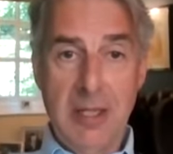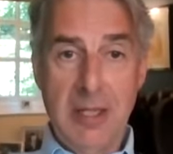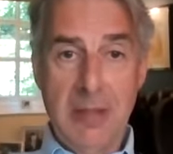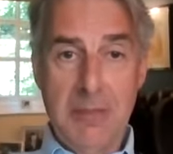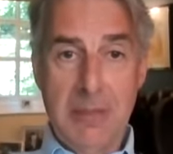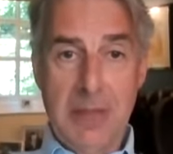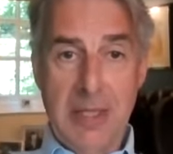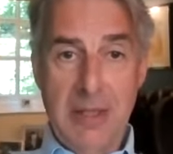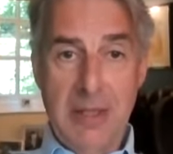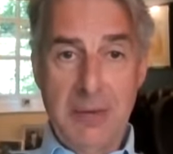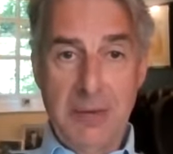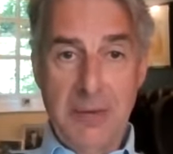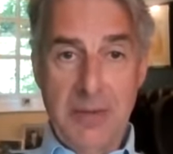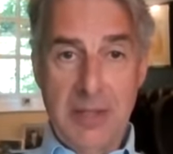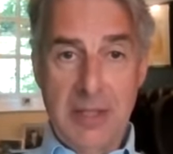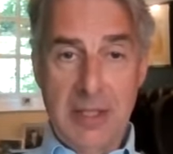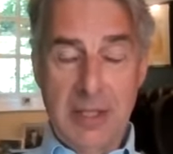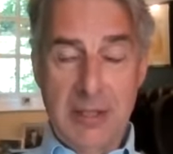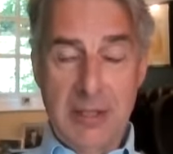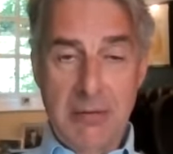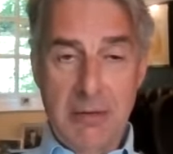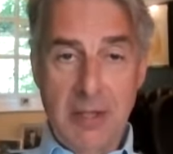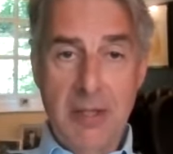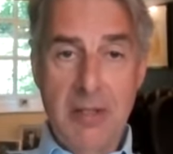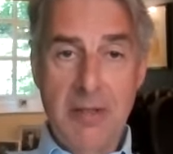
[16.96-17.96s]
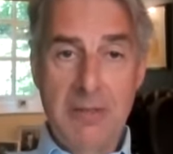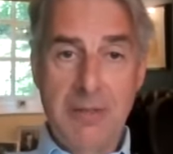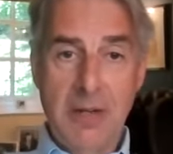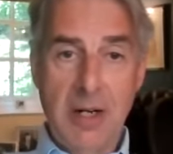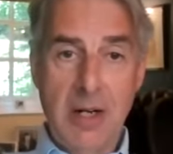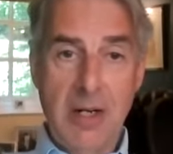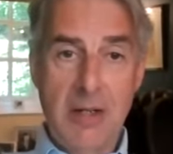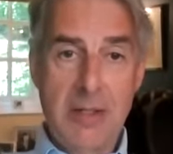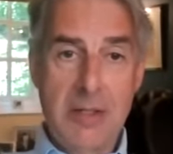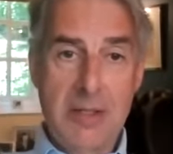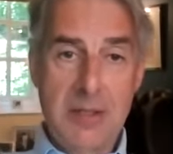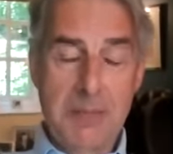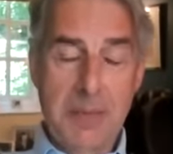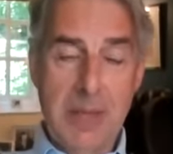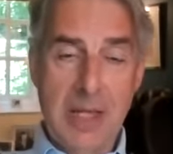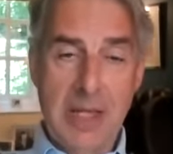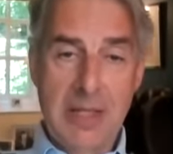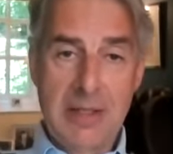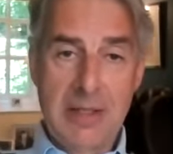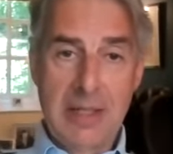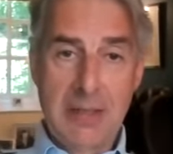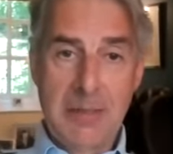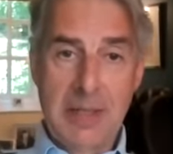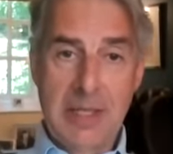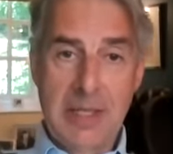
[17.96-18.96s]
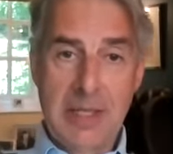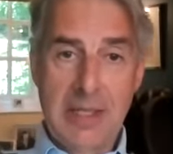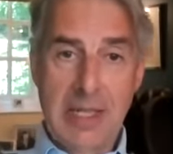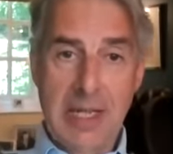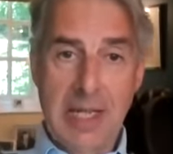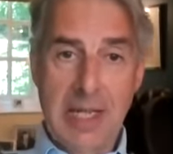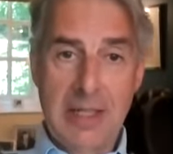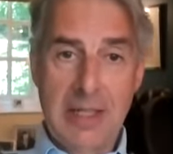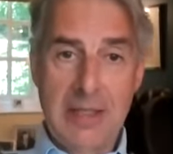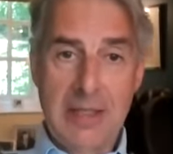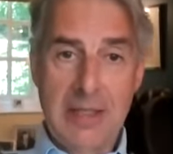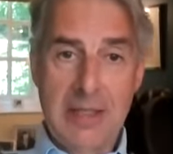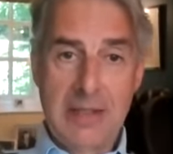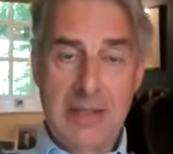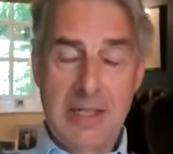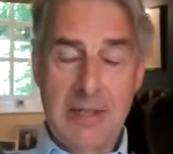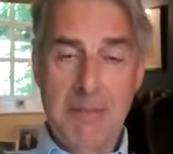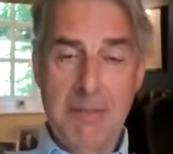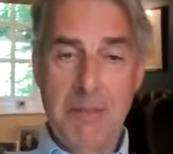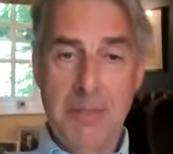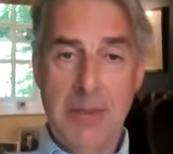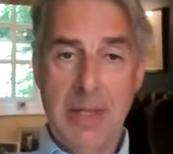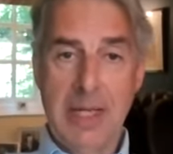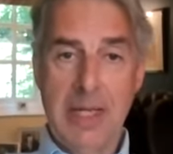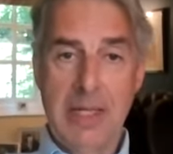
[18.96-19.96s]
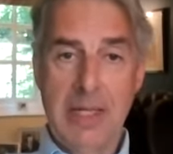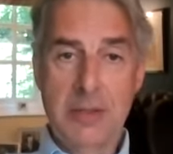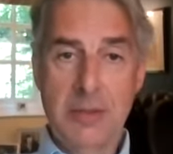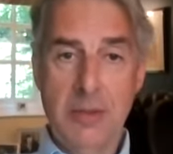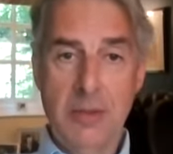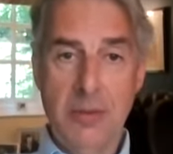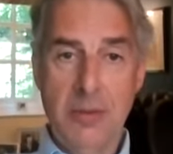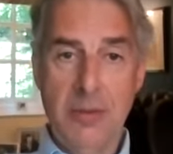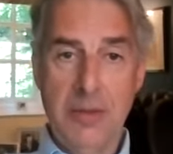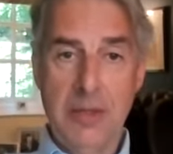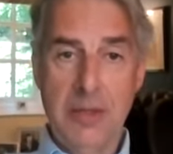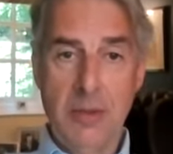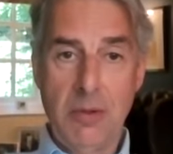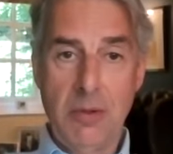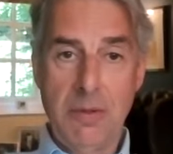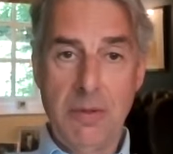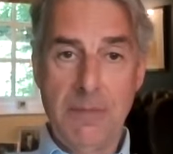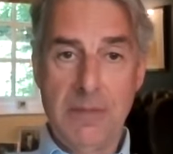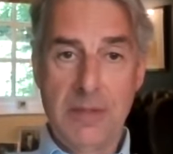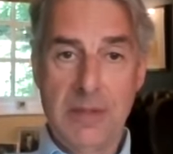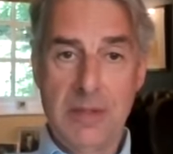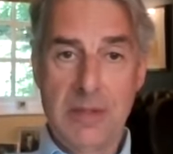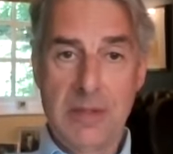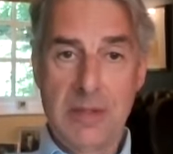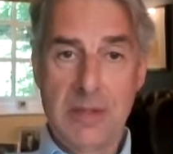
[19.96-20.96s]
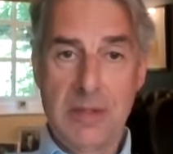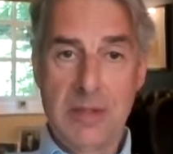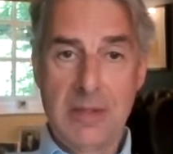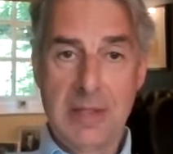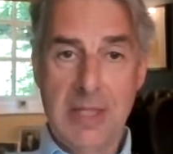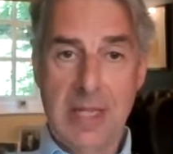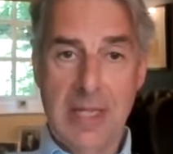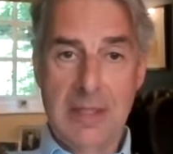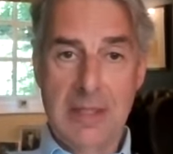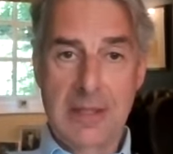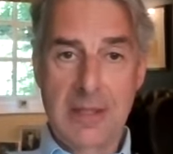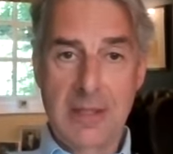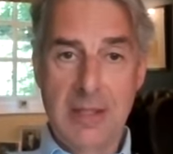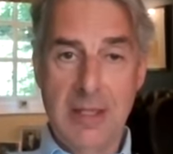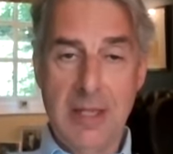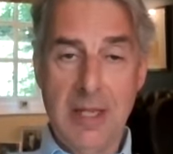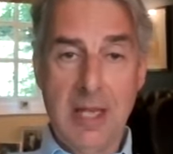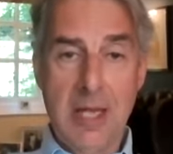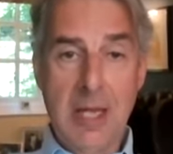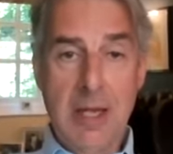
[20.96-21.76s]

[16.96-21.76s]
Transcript: about the coronavirus pandemic and its impact on the office sector.